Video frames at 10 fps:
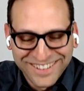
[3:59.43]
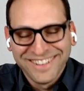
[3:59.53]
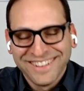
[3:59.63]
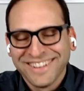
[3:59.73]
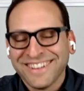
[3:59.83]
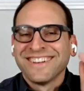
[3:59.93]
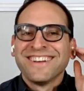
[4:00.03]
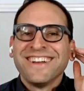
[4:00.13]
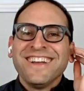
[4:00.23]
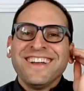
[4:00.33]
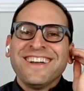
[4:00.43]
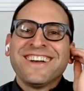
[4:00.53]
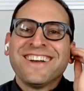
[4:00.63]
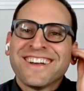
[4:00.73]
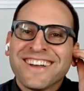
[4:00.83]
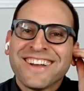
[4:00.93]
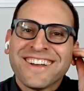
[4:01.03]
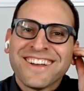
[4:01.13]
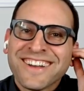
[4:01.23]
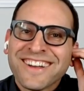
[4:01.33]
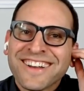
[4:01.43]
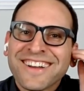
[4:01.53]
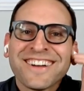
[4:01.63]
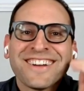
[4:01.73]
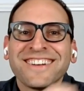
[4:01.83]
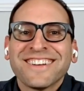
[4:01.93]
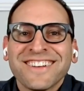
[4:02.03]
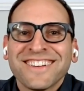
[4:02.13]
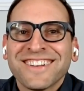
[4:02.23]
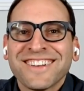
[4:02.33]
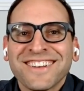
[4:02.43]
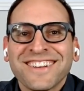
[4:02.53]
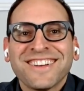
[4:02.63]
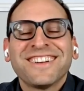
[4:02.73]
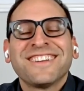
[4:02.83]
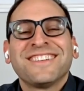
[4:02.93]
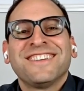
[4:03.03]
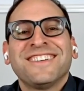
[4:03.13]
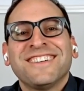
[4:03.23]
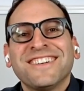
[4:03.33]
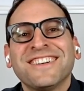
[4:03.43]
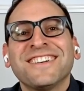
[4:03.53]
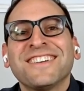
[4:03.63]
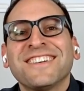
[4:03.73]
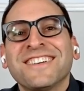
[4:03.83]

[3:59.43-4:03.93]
No words are spoken by the person on screen.